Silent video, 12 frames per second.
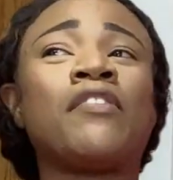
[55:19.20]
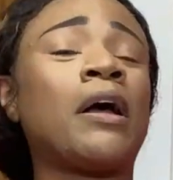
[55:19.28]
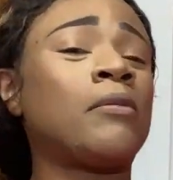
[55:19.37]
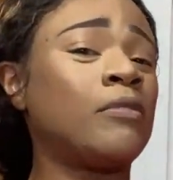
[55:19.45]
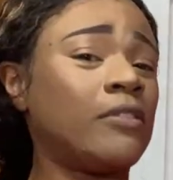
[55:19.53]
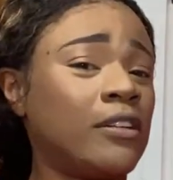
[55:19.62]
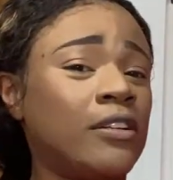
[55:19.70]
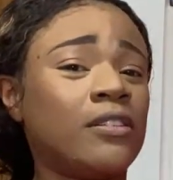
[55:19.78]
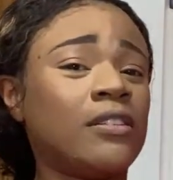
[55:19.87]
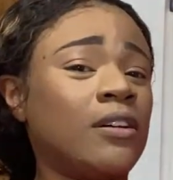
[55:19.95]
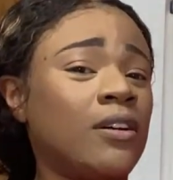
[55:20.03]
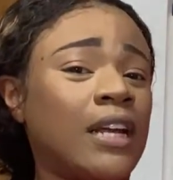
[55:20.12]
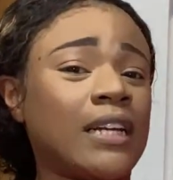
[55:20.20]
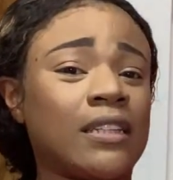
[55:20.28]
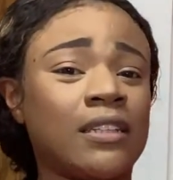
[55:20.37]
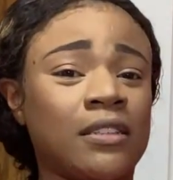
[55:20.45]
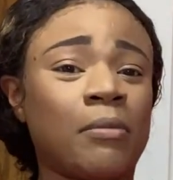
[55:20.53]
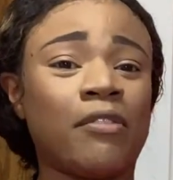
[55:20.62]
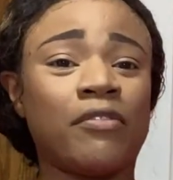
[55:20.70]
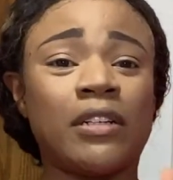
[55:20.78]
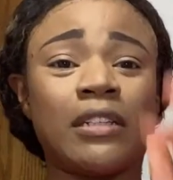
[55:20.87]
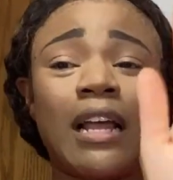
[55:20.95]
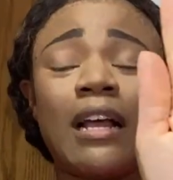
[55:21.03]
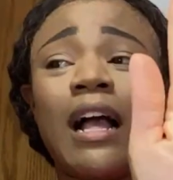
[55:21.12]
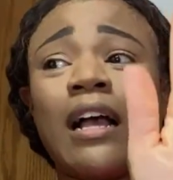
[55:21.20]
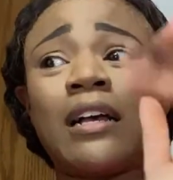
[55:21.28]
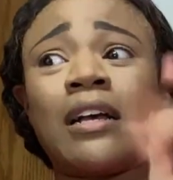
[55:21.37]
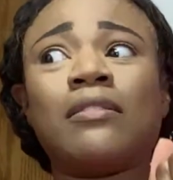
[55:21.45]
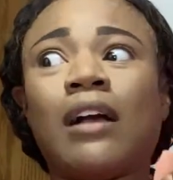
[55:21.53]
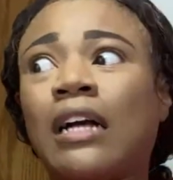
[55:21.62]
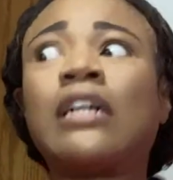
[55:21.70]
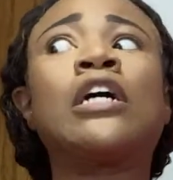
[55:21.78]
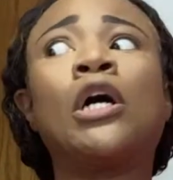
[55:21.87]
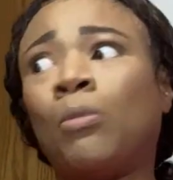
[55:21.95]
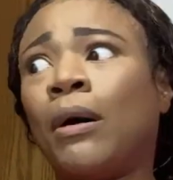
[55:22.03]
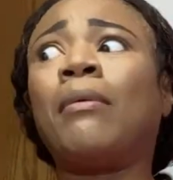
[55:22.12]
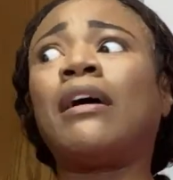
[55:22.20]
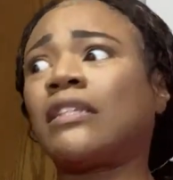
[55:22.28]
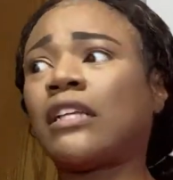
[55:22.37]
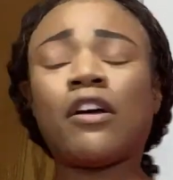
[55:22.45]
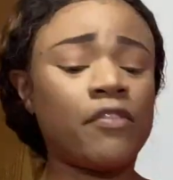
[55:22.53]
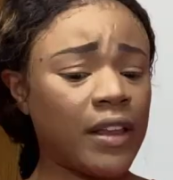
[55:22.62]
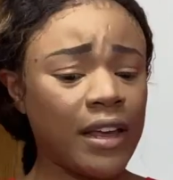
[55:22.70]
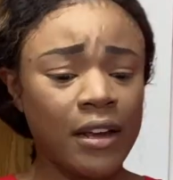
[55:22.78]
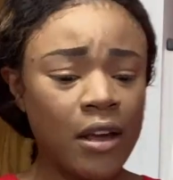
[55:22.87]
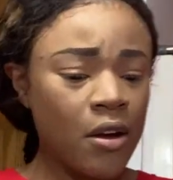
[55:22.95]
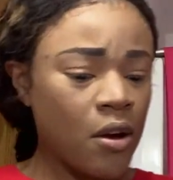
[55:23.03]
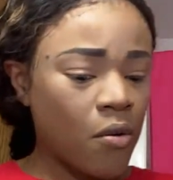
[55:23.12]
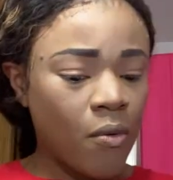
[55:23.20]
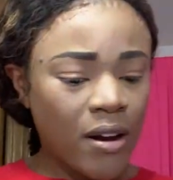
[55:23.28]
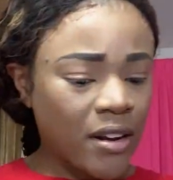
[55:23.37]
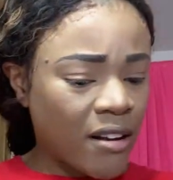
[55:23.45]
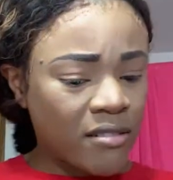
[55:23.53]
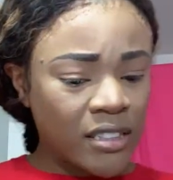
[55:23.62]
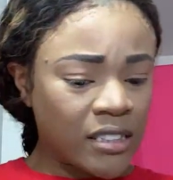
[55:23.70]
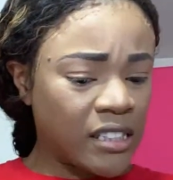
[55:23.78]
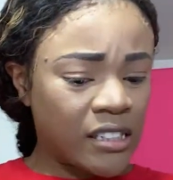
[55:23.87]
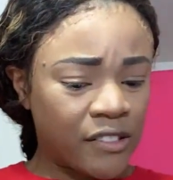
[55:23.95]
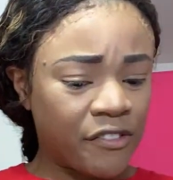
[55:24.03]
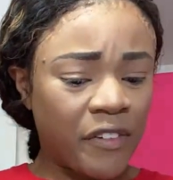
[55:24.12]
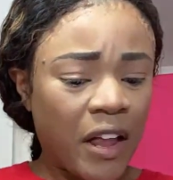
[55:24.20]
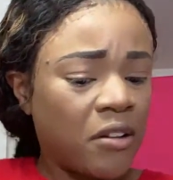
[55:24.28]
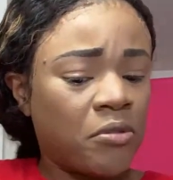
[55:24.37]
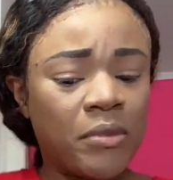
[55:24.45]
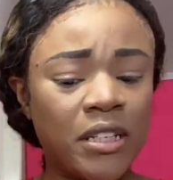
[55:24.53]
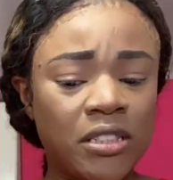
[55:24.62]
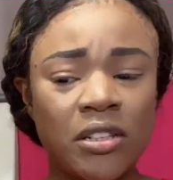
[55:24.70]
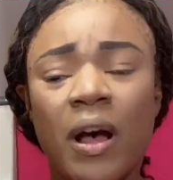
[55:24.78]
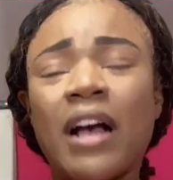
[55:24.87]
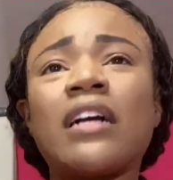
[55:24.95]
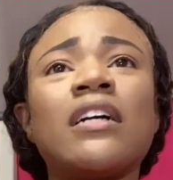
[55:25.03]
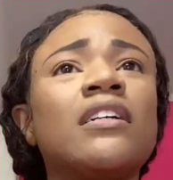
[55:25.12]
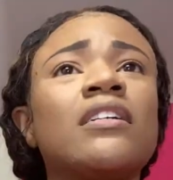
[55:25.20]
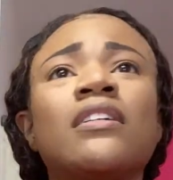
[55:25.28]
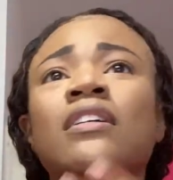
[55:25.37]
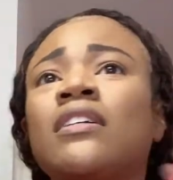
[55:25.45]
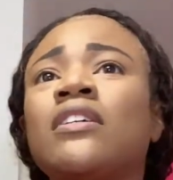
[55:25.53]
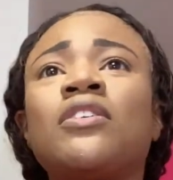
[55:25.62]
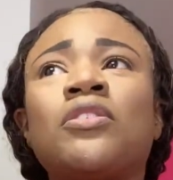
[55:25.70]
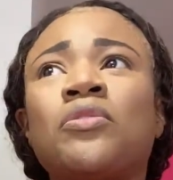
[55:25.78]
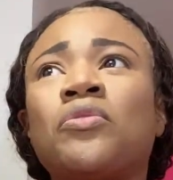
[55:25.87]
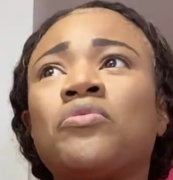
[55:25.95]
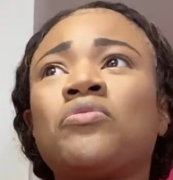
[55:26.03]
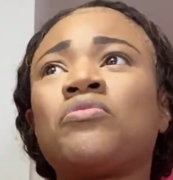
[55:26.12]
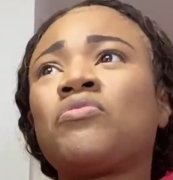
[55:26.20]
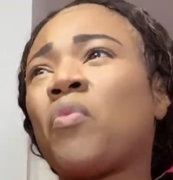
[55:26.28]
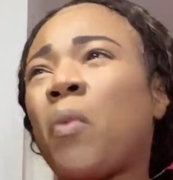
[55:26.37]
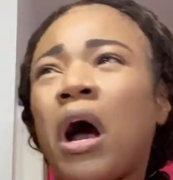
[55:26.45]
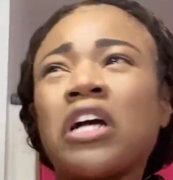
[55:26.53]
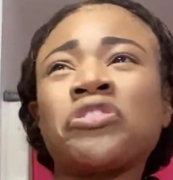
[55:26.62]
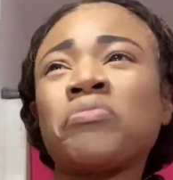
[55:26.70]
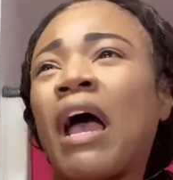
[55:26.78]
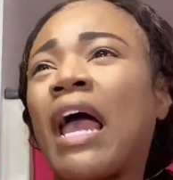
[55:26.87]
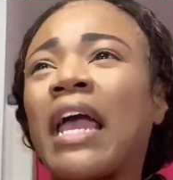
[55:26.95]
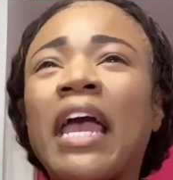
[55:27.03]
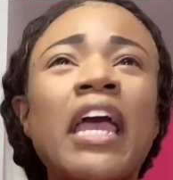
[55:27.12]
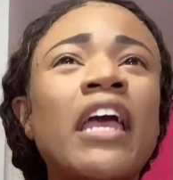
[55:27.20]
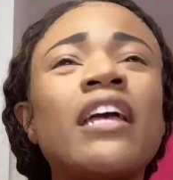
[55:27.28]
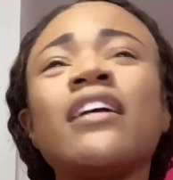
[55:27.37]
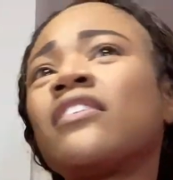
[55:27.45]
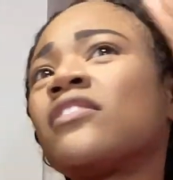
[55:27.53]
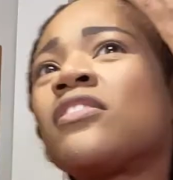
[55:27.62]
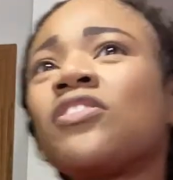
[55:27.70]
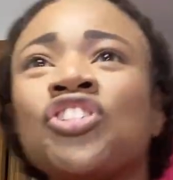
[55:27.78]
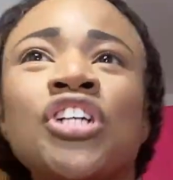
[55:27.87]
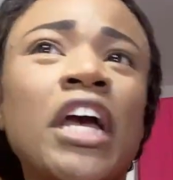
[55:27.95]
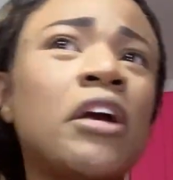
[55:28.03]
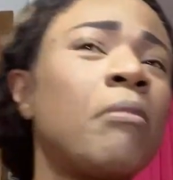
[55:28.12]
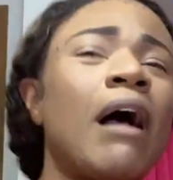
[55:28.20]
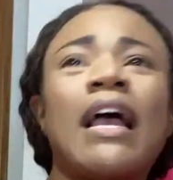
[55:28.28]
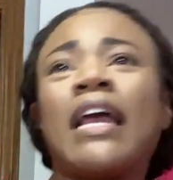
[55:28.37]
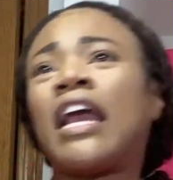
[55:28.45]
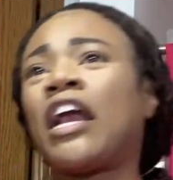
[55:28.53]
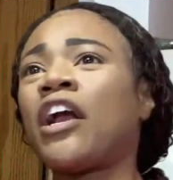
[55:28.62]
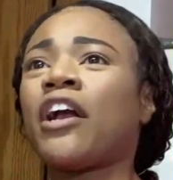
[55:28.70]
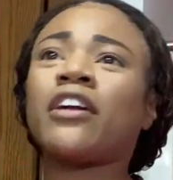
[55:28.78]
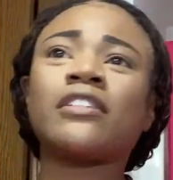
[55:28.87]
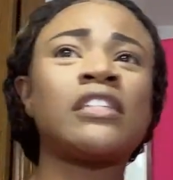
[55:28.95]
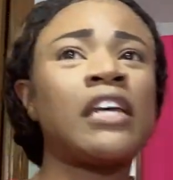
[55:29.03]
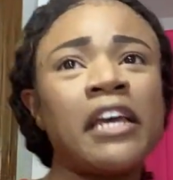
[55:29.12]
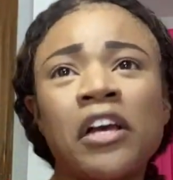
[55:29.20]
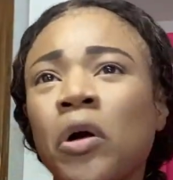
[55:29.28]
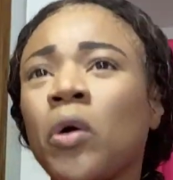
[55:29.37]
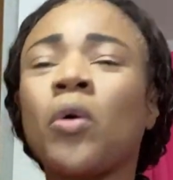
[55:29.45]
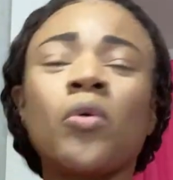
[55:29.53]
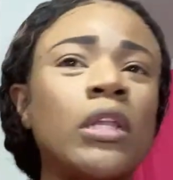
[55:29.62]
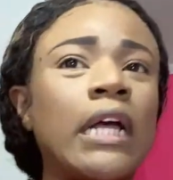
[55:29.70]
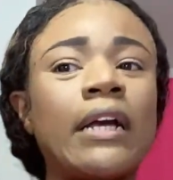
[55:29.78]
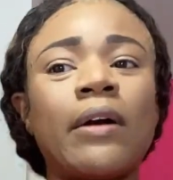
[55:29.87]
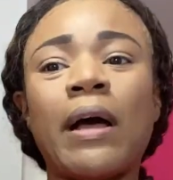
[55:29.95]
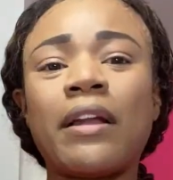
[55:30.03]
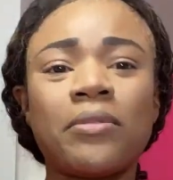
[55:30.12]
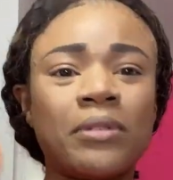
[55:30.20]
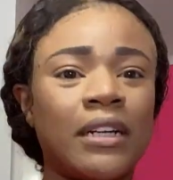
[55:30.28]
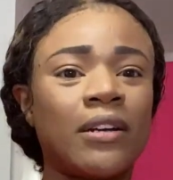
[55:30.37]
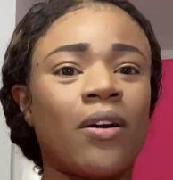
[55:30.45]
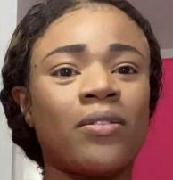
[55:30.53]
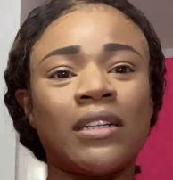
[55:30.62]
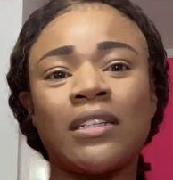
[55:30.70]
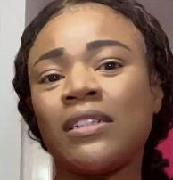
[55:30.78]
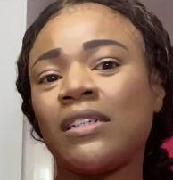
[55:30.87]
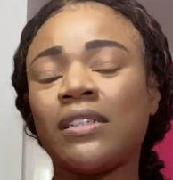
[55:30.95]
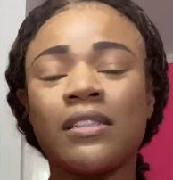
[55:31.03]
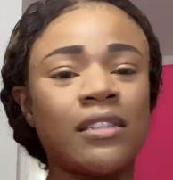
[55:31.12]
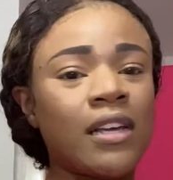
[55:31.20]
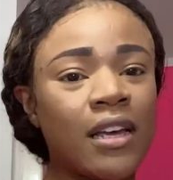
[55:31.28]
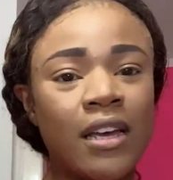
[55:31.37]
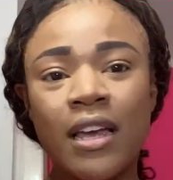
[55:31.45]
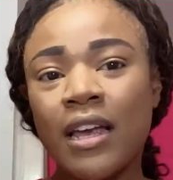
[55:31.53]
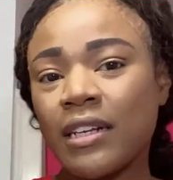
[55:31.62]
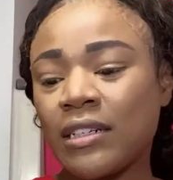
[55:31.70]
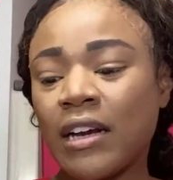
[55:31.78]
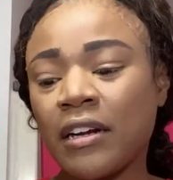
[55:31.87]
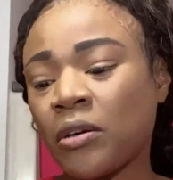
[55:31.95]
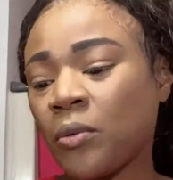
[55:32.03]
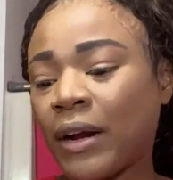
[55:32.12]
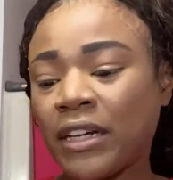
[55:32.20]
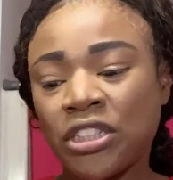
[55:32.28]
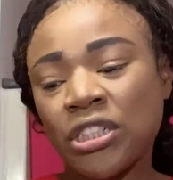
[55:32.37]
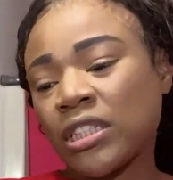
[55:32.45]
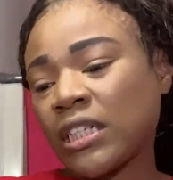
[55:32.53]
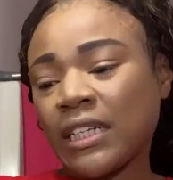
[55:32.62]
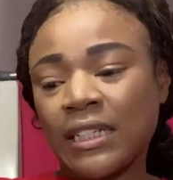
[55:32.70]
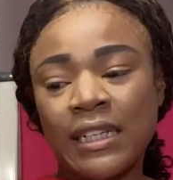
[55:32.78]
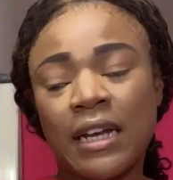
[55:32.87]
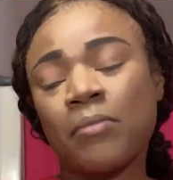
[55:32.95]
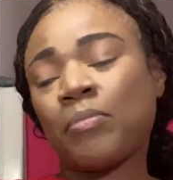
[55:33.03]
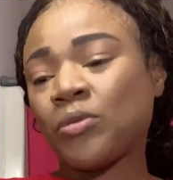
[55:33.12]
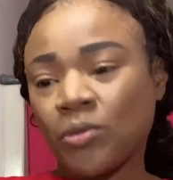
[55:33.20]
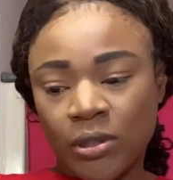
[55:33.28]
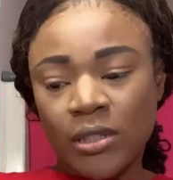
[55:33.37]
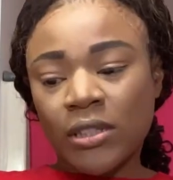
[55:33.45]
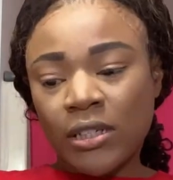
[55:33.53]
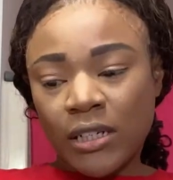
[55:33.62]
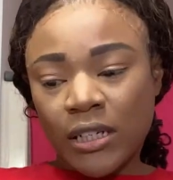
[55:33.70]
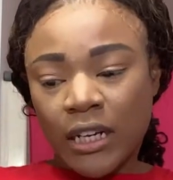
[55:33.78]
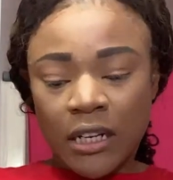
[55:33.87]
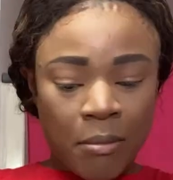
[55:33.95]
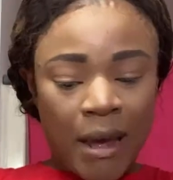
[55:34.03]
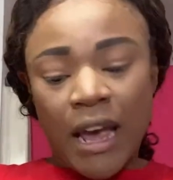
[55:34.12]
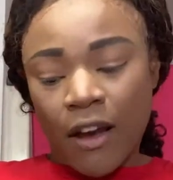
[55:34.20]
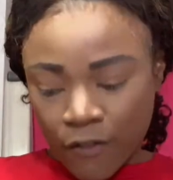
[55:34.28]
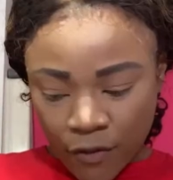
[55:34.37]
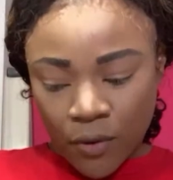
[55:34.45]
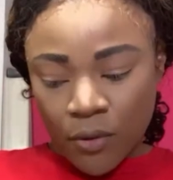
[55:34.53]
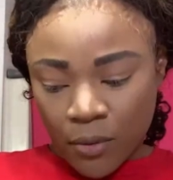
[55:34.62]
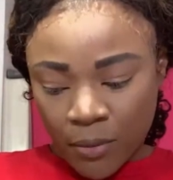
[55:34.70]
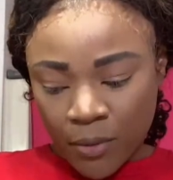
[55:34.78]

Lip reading: I literally go like this to my friends, like I could go by myself. Like, why y'all need to follow me so I could wash my hands, check my hair, tinkle? Like, I don't need all of these decorations and examples in the bathroom.